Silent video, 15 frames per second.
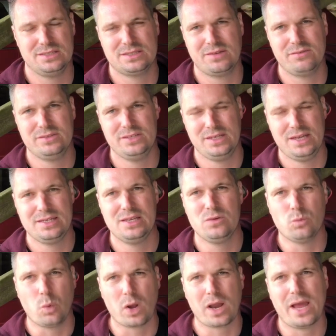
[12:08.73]
17,
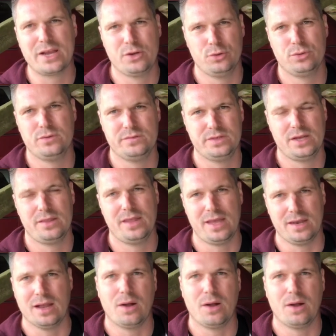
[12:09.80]
18, what I could have done then.